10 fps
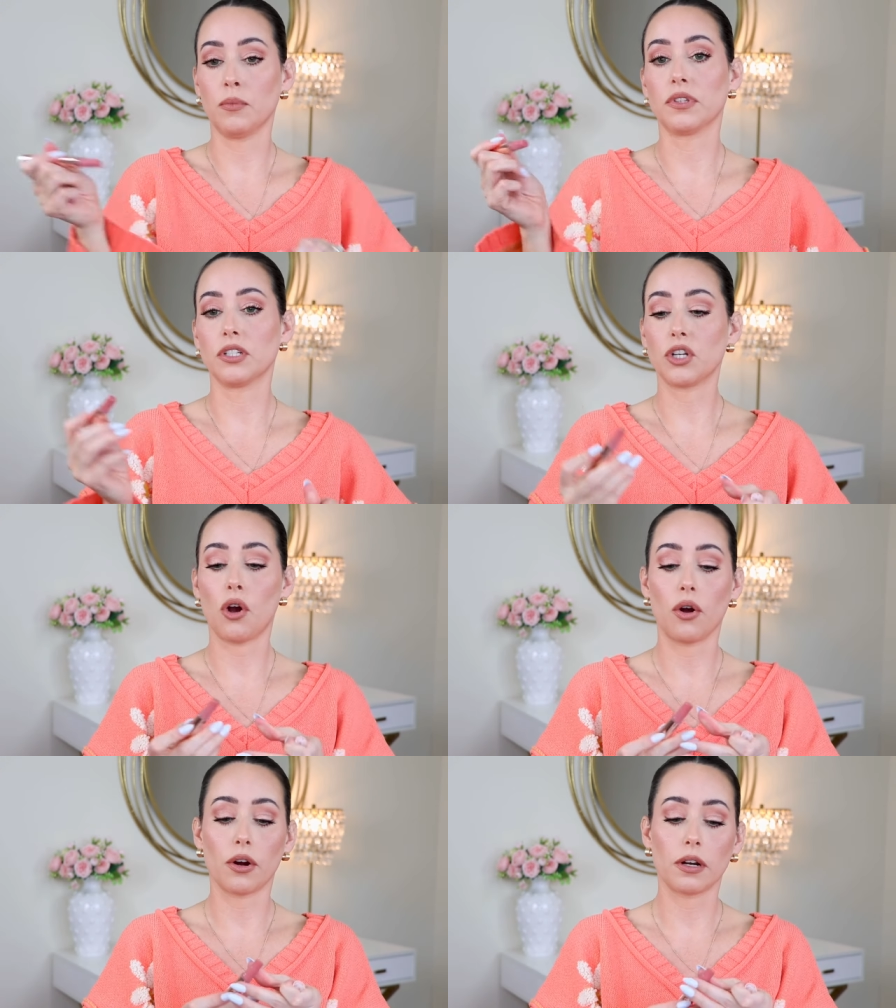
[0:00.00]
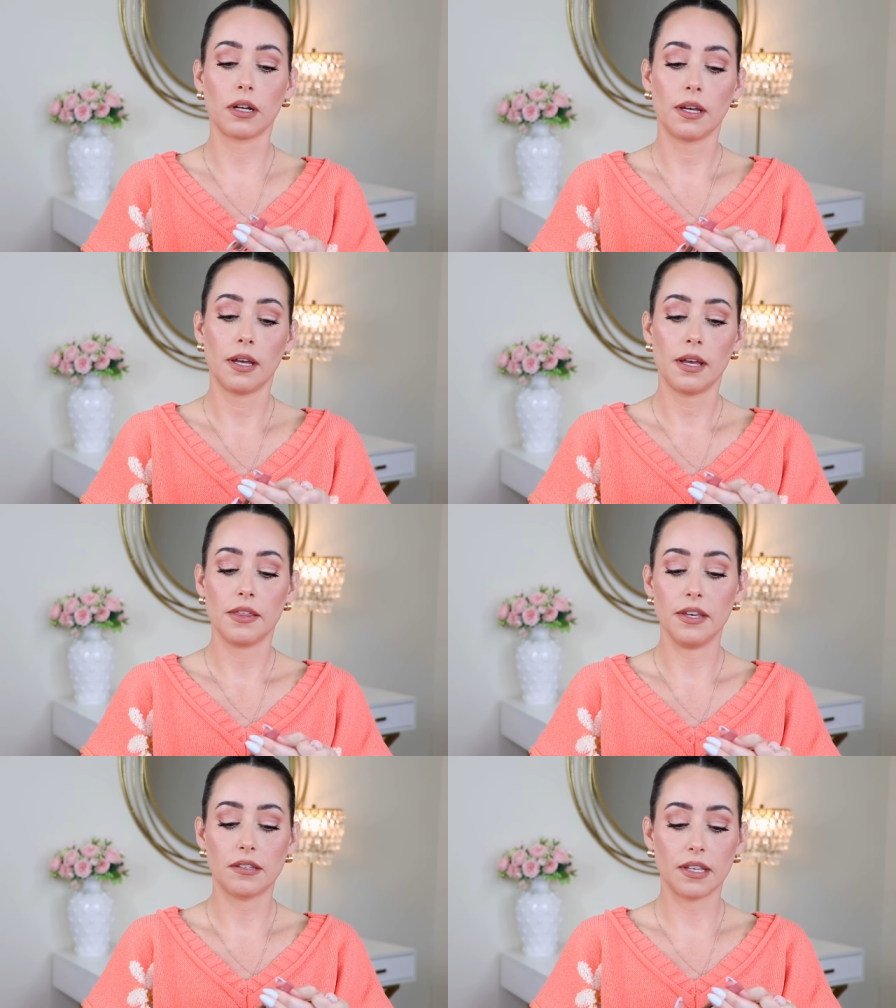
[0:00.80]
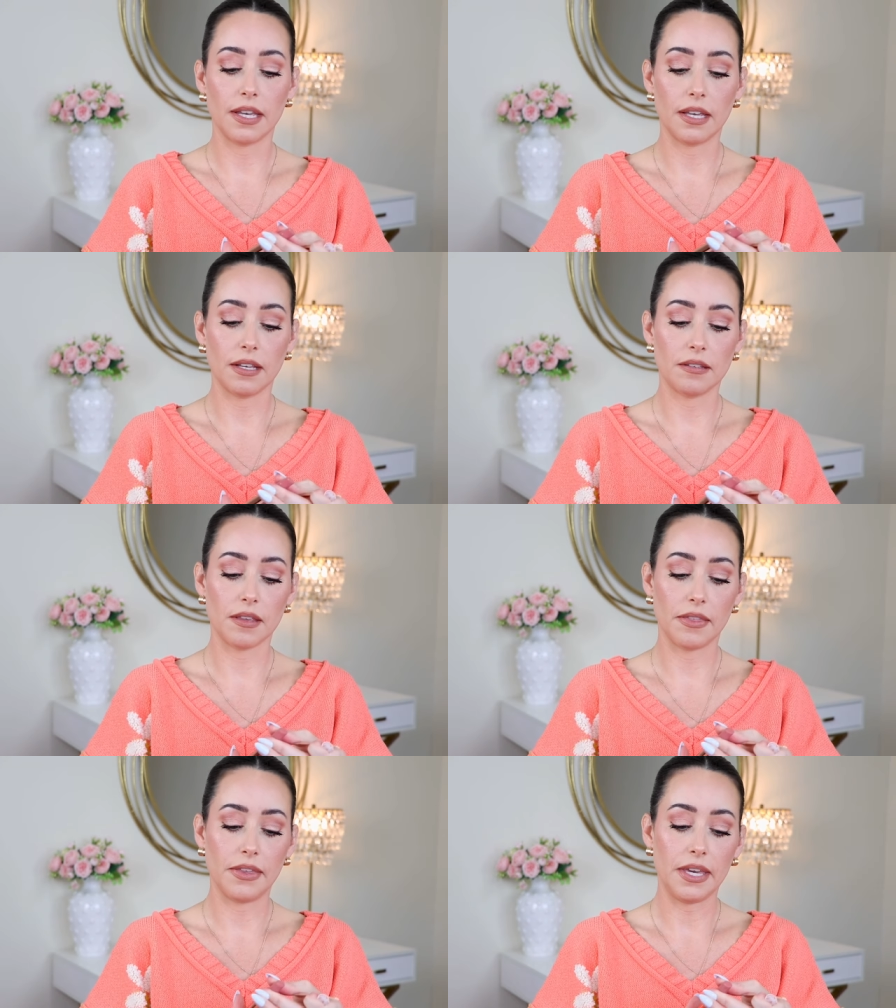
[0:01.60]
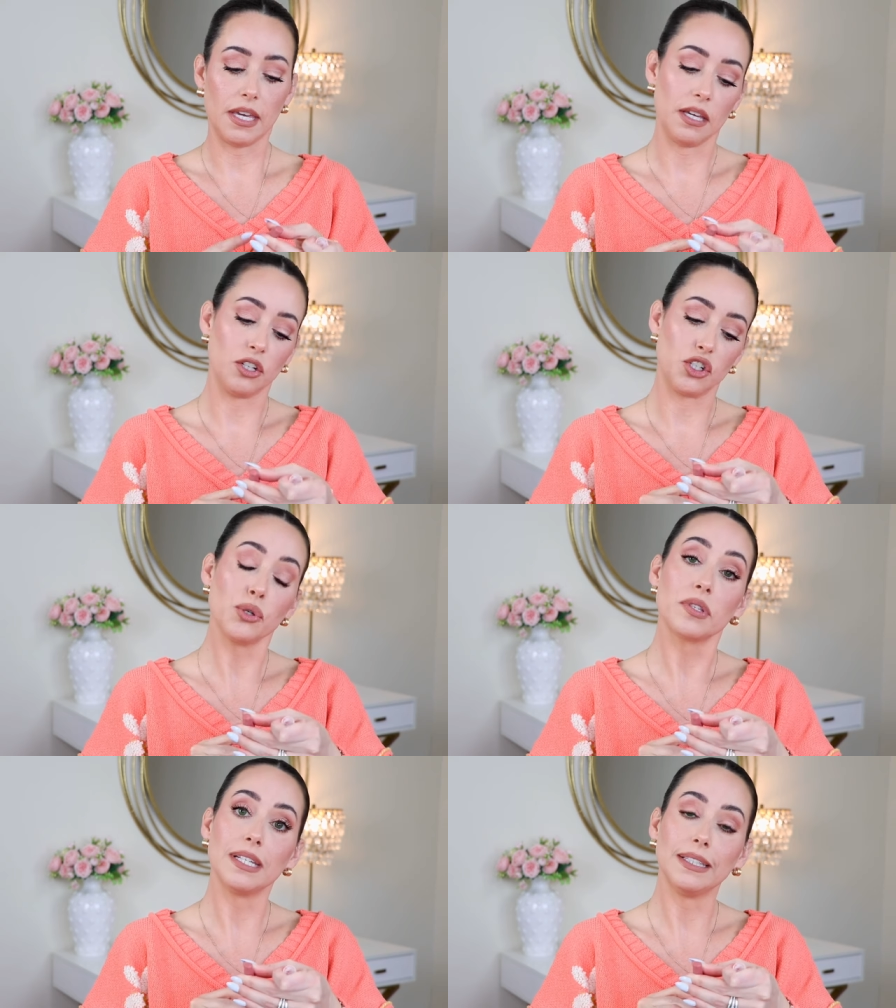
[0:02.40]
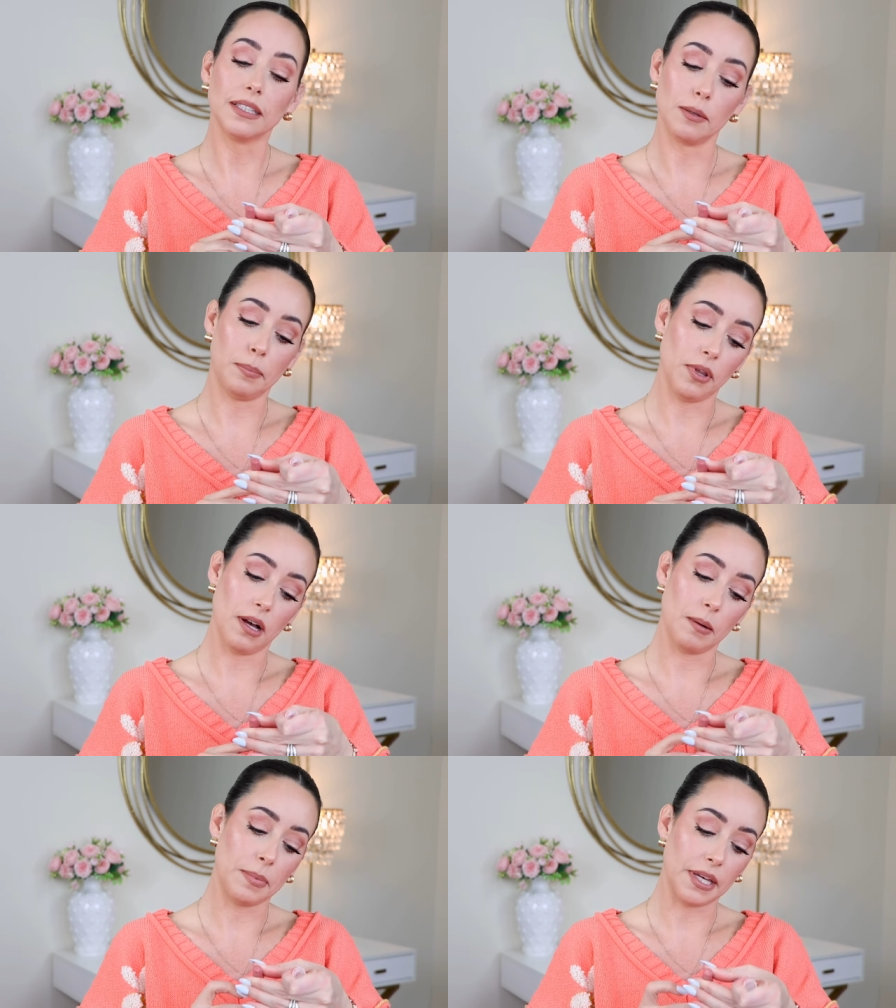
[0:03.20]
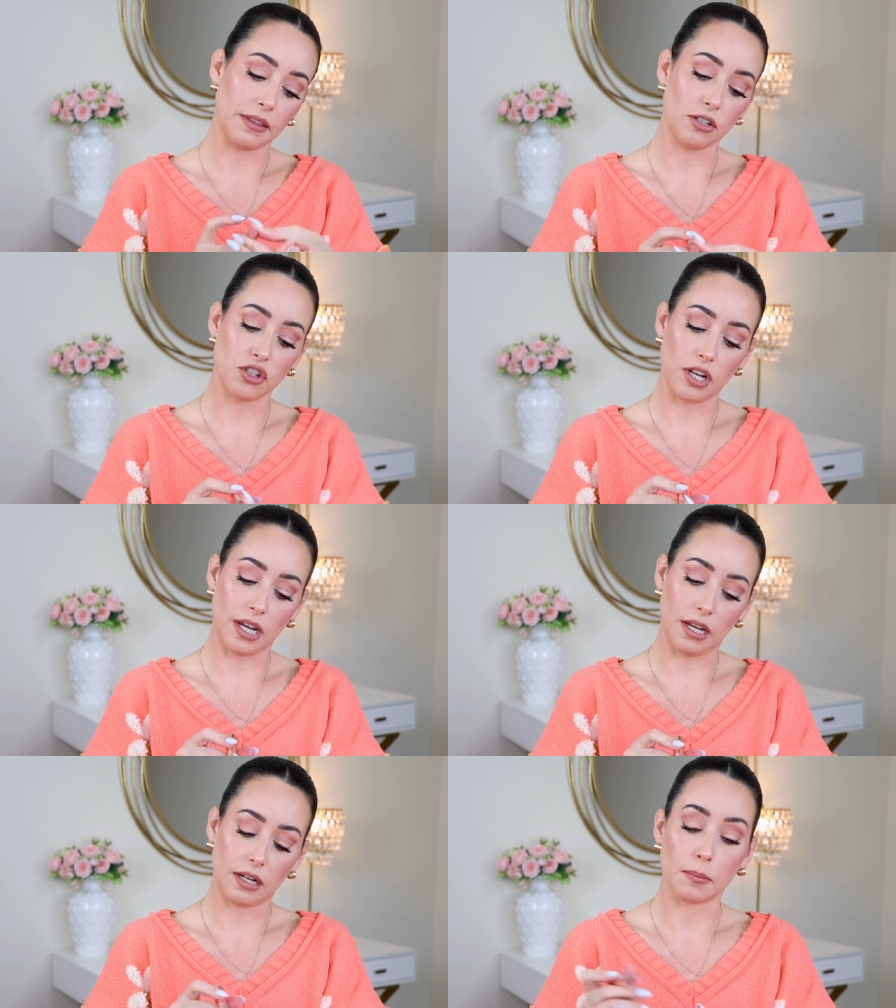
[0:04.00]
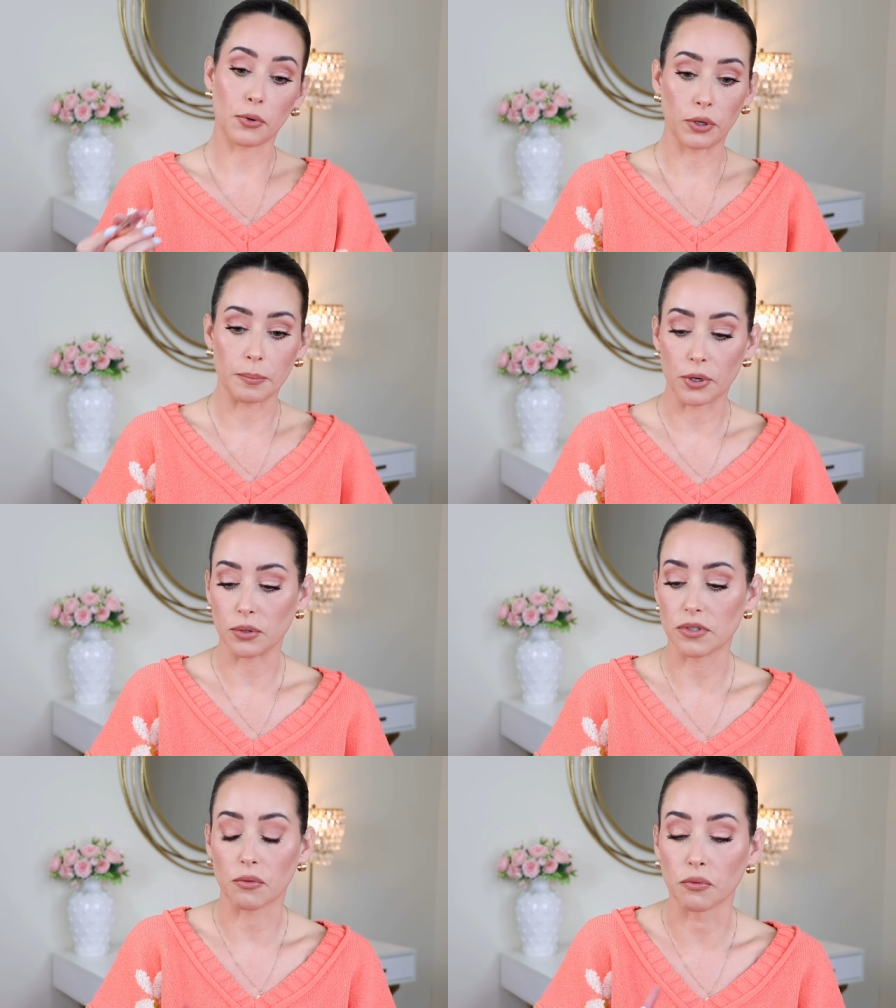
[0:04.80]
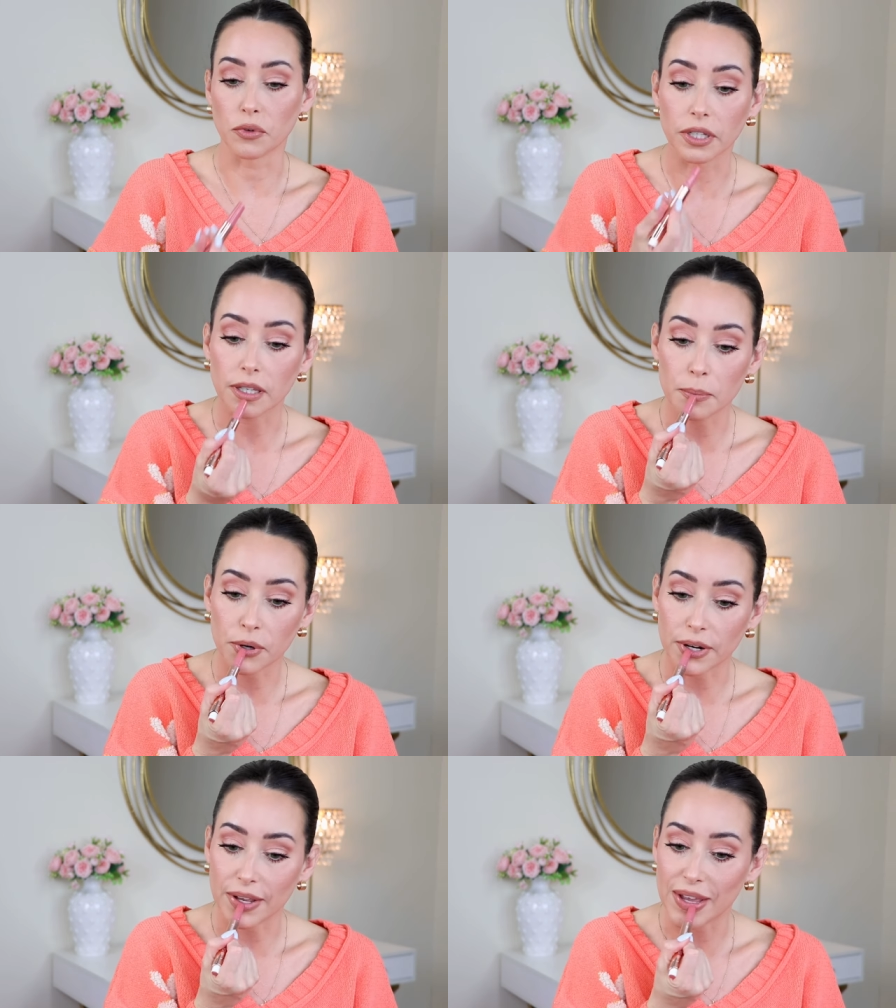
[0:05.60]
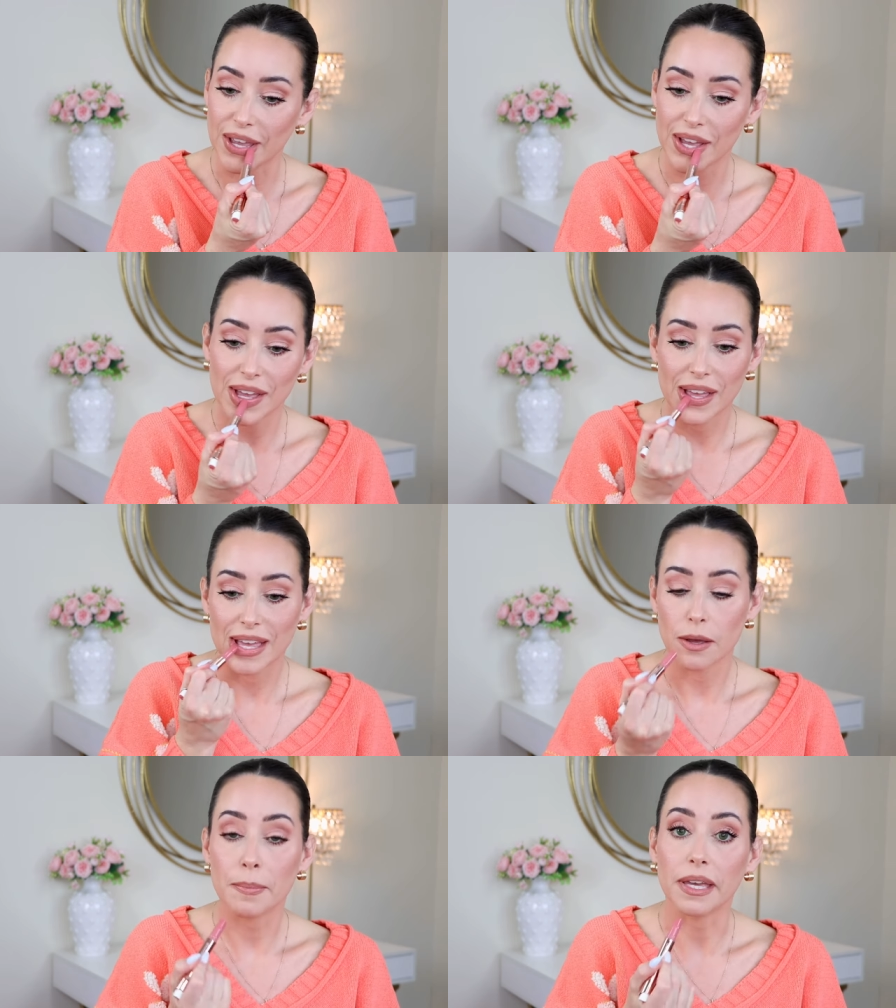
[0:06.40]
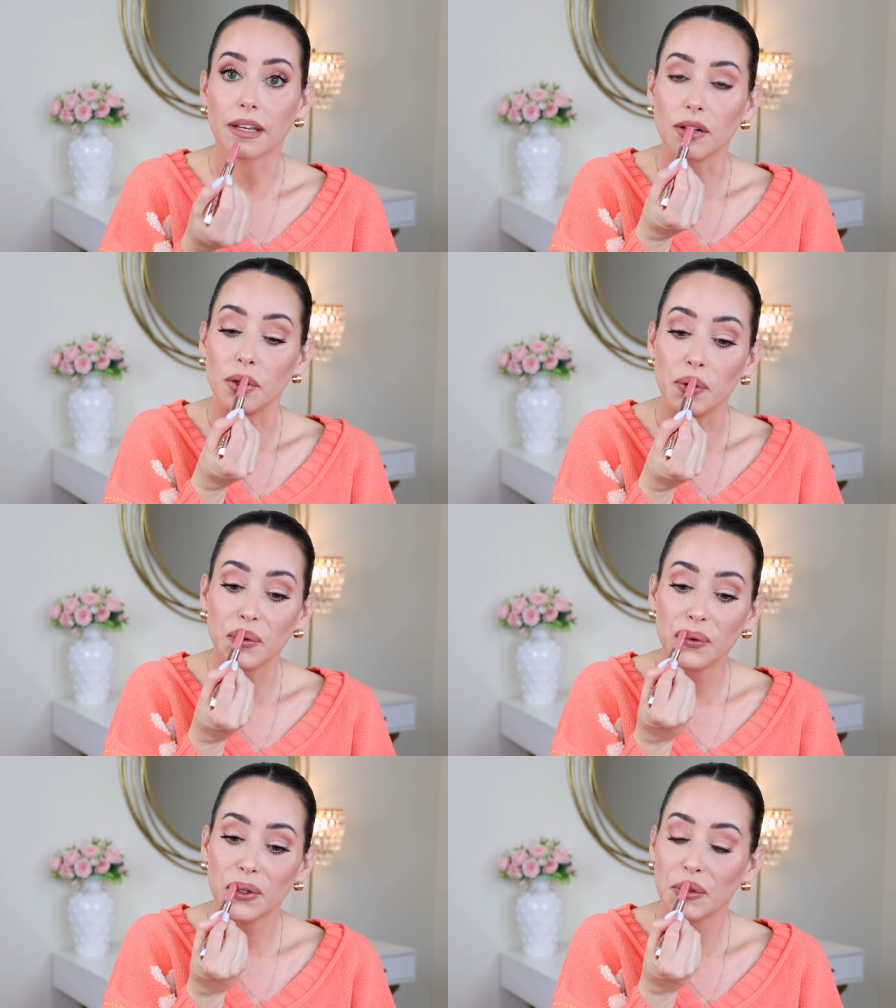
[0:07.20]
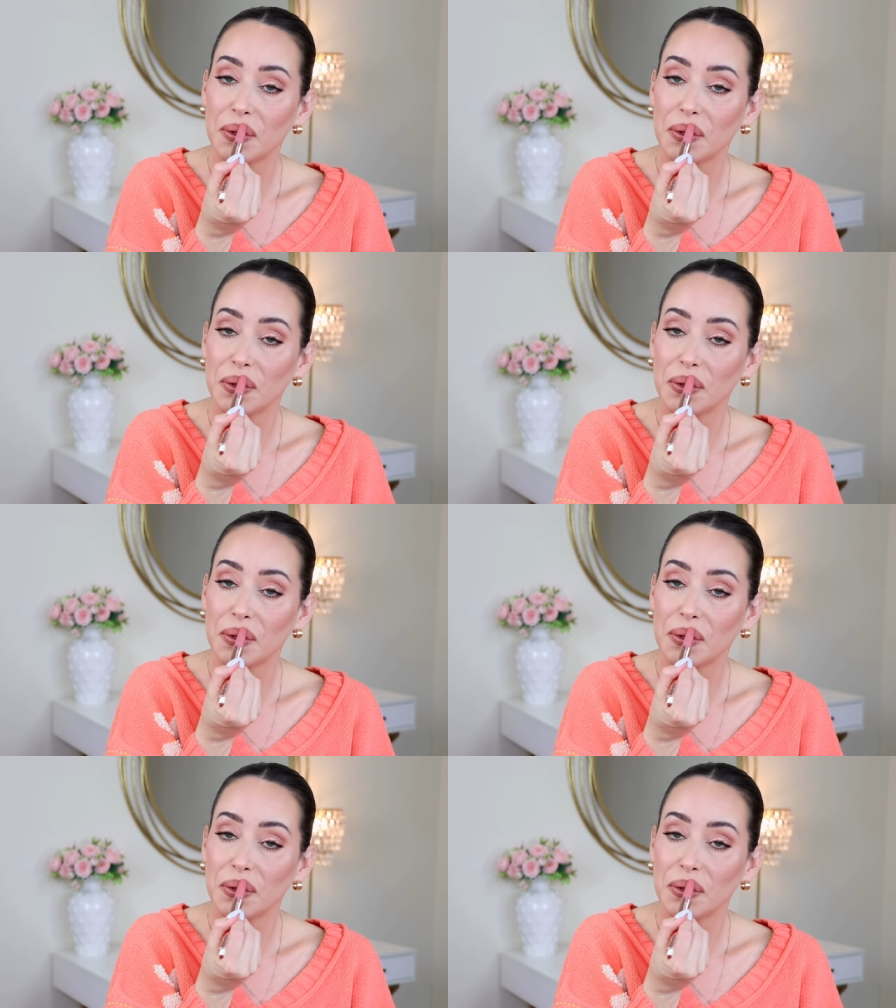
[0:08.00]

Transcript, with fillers: with the Tarte. This is the Juicy Lip Plump in the shade Primrose, a really pretty pink nude.